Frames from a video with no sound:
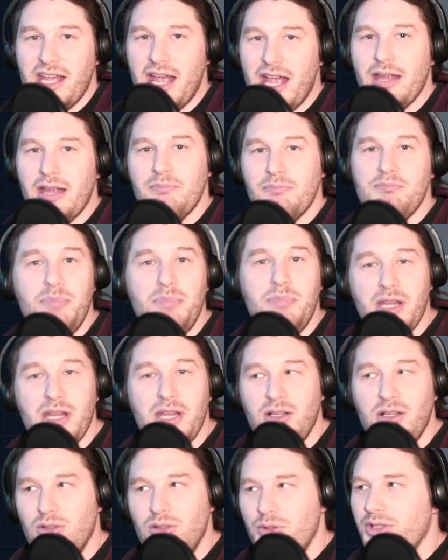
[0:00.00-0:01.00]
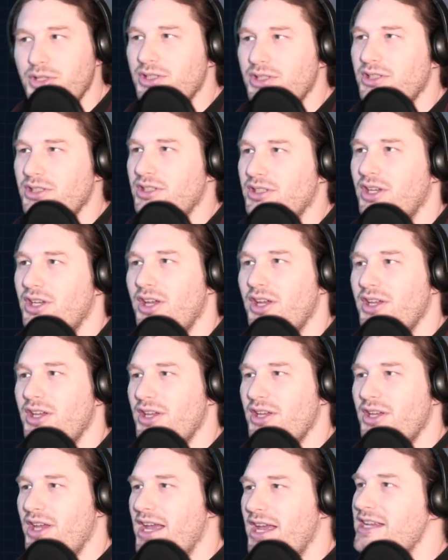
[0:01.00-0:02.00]
and build
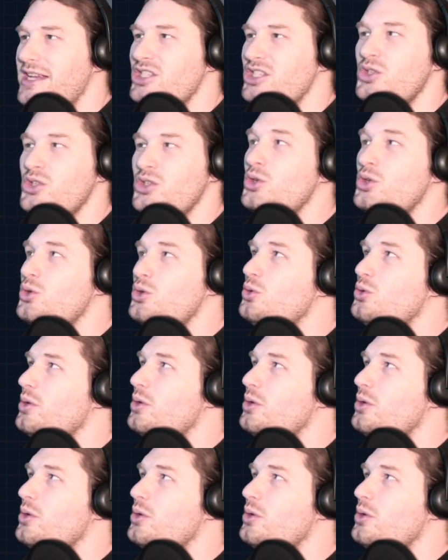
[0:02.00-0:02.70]
a new